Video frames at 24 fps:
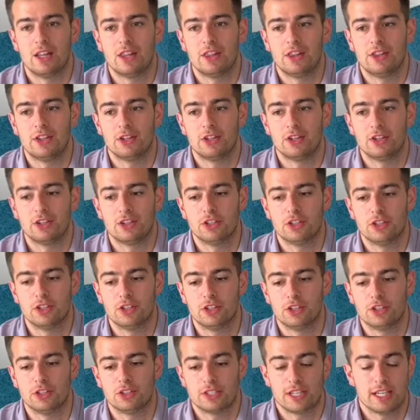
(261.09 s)

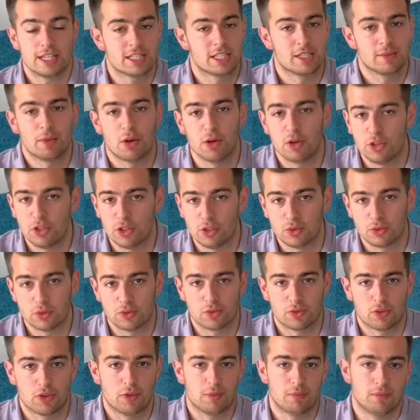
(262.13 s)
The testimonials
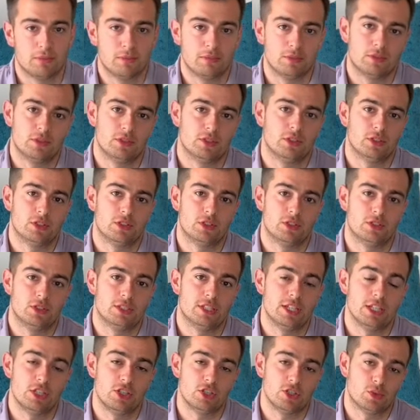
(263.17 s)
from the
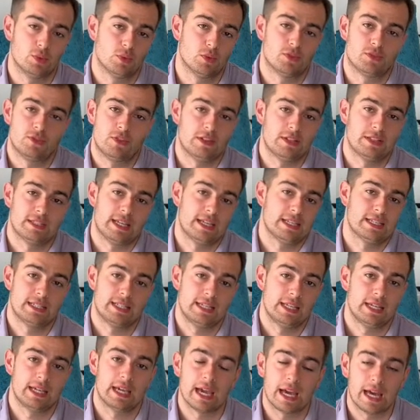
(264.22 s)
teachers was
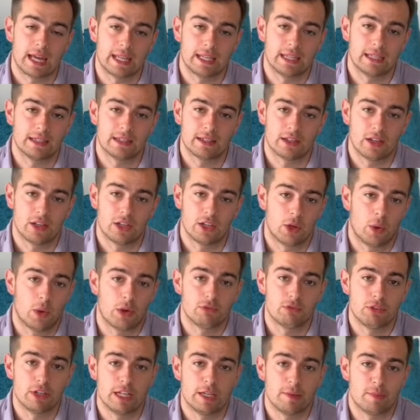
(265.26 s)
fantastic, and I
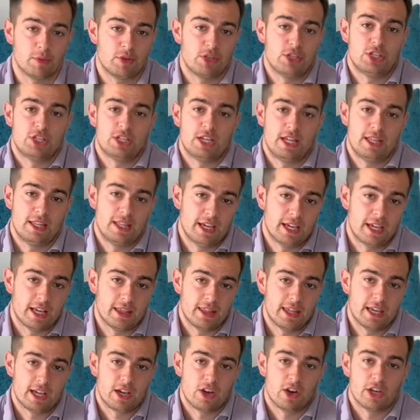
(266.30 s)
really appreciate
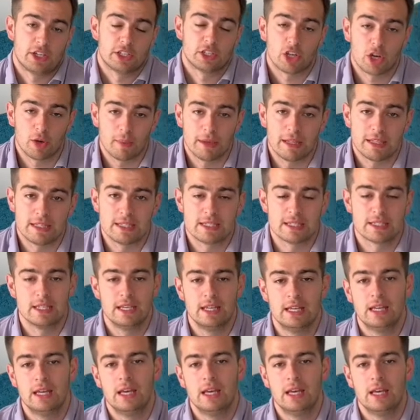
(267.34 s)
their kind comments.